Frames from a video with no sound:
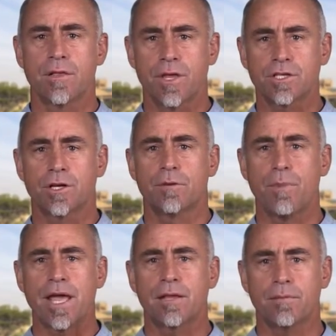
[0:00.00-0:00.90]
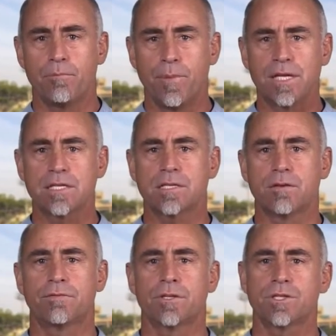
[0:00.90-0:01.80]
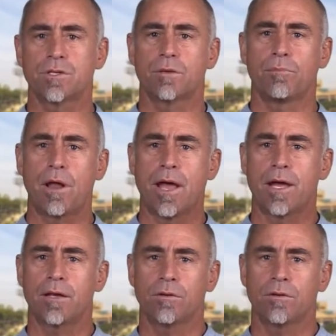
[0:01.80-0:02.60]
that's going to make the biggest difference to the player